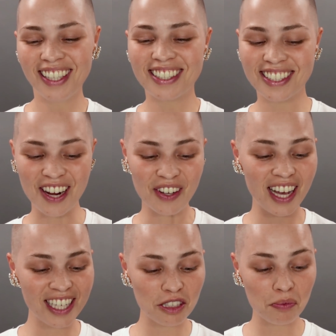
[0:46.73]
So
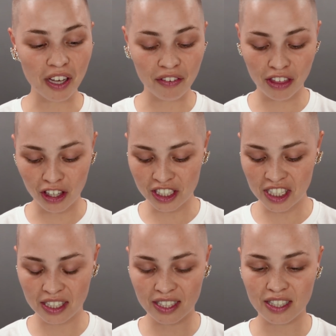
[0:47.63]
SPF
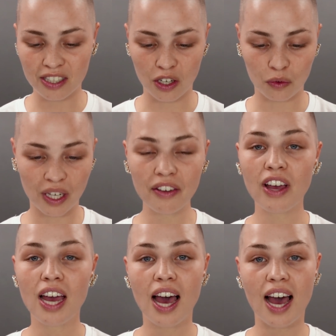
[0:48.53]
30 to start with,